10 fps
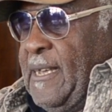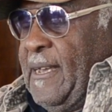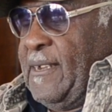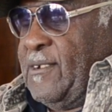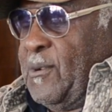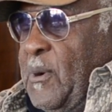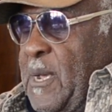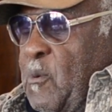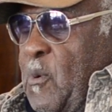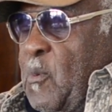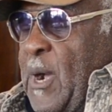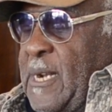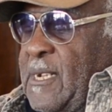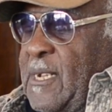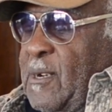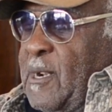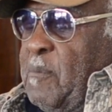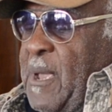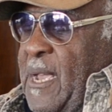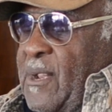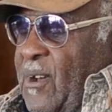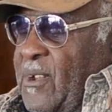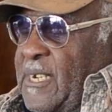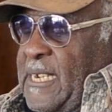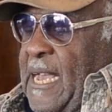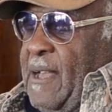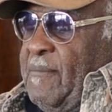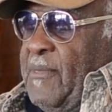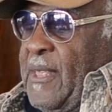And so he worked the other men under there.